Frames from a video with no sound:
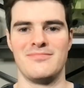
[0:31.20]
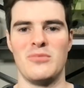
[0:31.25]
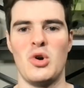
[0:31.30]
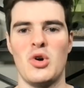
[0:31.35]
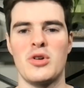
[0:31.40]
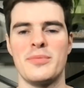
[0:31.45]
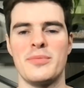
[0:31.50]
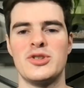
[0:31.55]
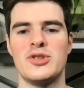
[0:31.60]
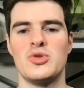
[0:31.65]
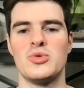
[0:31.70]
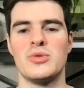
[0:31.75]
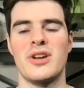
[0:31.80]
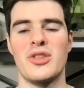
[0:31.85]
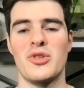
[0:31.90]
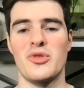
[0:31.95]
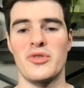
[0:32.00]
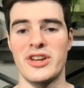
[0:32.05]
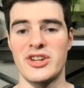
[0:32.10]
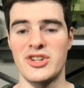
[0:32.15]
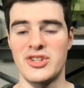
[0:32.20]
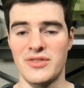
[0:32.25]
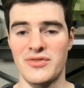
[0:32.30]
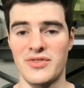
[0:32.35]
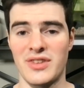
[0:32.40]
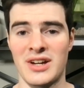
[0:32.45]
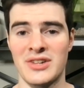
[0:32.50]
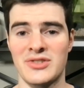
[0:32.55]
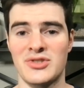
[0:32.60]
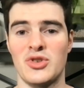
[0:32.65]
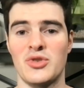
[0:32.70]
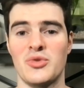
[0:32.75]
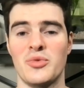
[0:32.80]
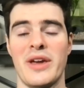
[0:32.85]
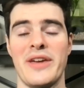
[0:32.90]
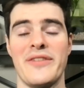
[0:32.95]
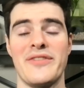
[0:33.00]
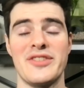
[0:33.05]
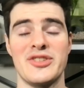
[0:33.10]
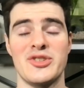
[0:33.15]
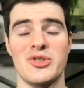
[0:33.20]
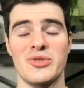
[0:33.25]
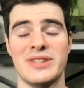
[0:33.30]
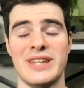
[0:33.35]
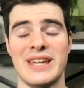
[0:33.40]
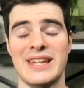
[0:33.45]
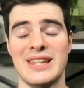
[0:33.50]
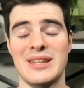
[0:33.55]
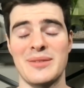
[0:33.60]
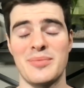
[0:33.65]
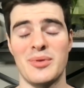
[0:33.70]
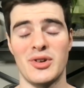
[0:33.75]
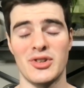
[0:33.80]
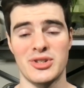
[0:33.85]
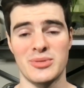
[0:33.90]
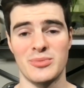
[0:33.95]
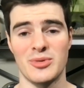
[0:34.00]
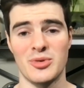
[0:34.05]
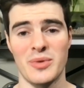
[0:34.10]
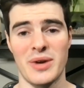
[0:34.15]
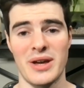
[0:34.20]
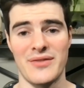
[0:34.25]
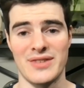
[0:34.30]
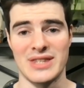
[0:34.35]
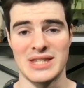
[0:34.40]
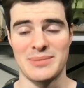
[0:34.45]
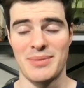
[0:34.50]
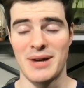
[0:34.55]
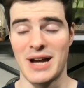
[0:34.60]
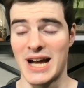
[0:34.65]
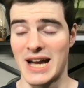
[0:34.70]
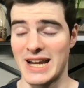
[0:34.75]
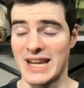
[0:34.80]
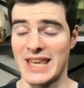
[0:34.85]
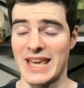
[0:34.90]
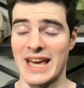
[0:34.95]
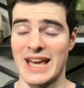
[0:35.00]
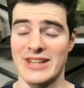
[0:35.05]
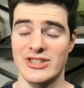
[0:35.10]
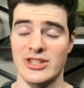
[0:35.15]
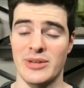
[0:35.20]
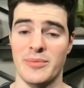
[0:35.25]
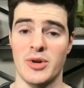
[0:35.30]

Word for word: Welcome into another edition of Locked On Ravens, your daily Baltimore Ravens podcast.